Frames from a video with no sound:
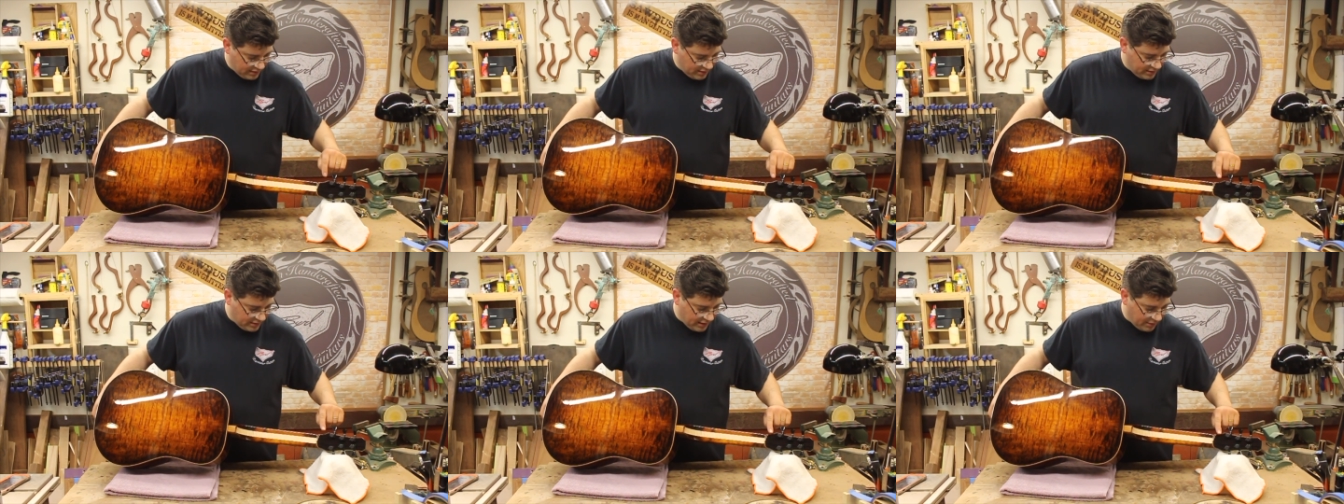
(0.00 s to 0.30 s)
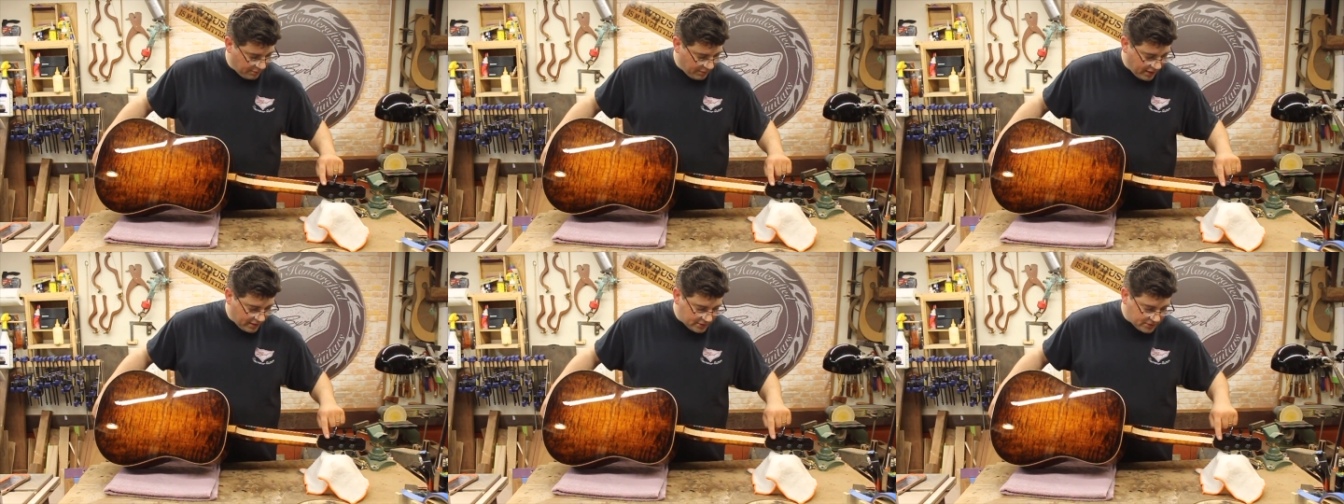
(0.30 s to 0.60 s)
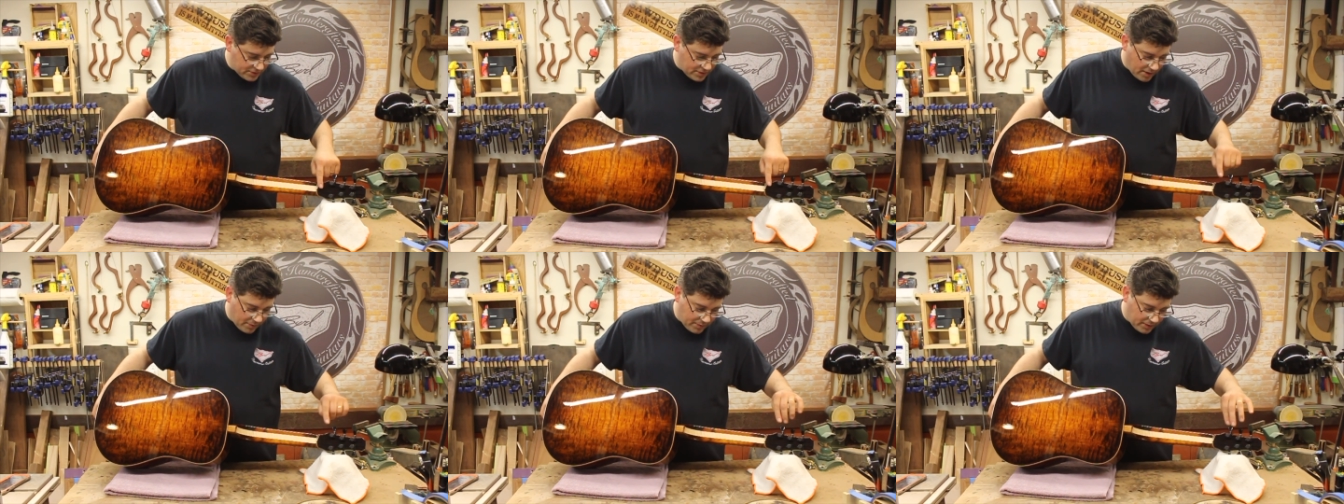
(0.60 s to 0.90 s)
And that
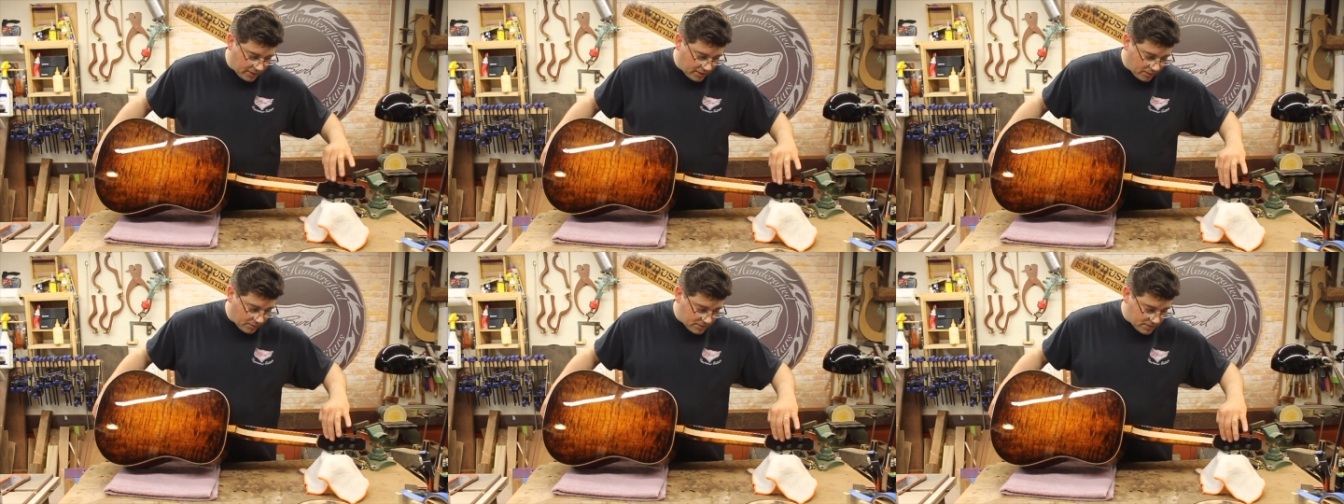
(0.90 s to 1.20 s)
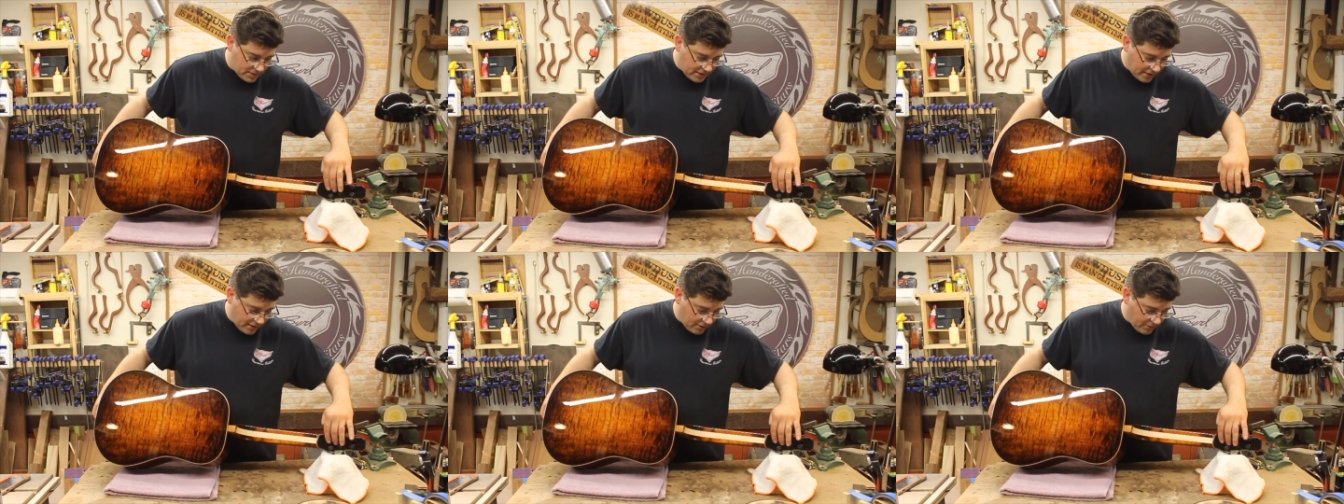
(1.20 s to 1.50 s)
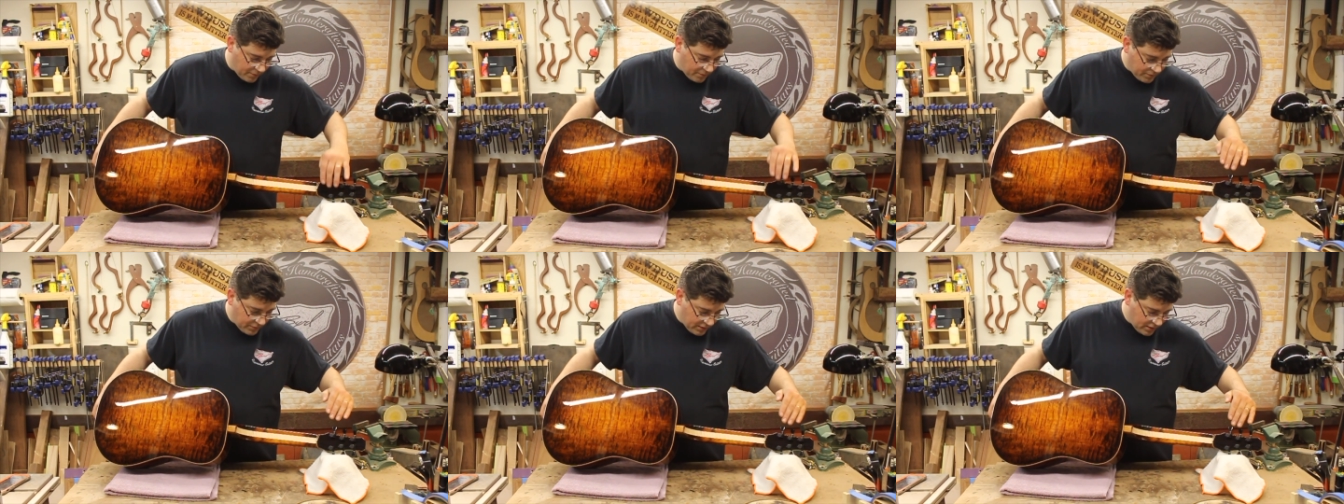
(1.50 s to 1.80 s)
backstrapping comes
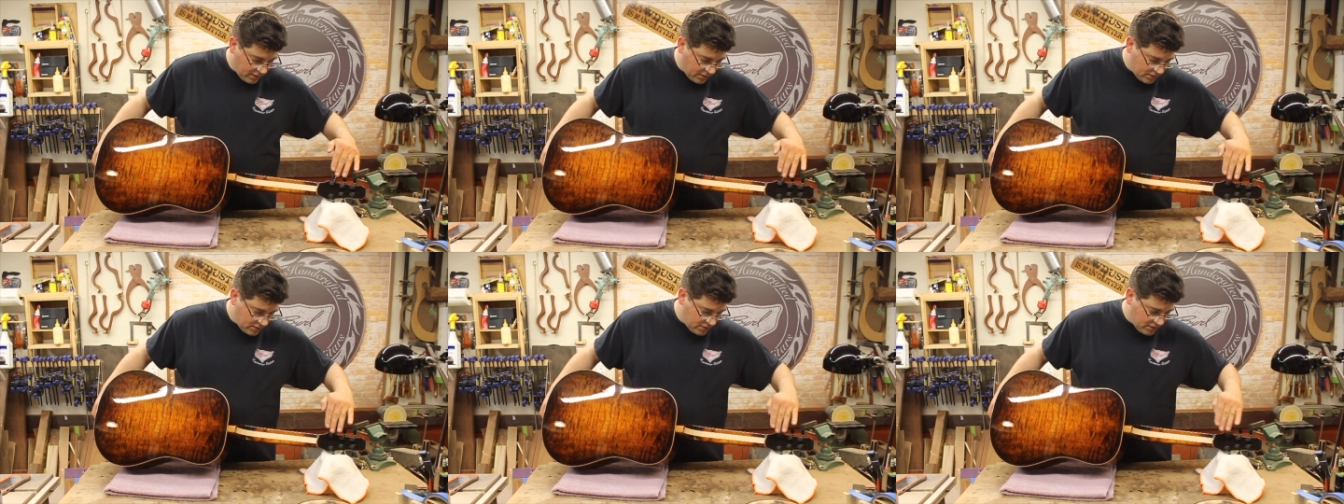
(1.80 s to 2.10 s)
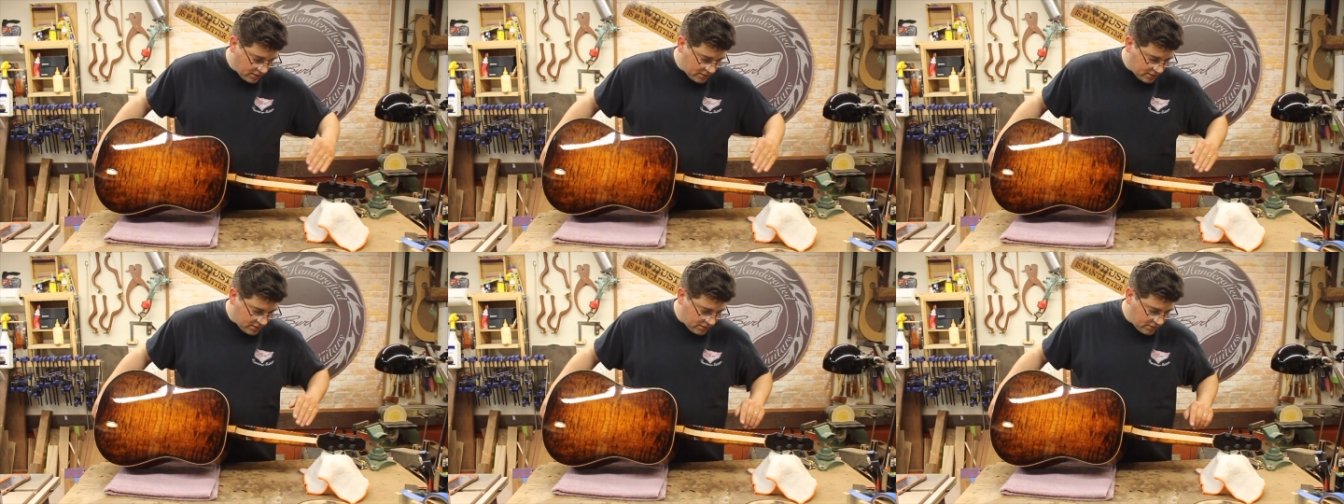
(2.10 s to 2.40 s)
down just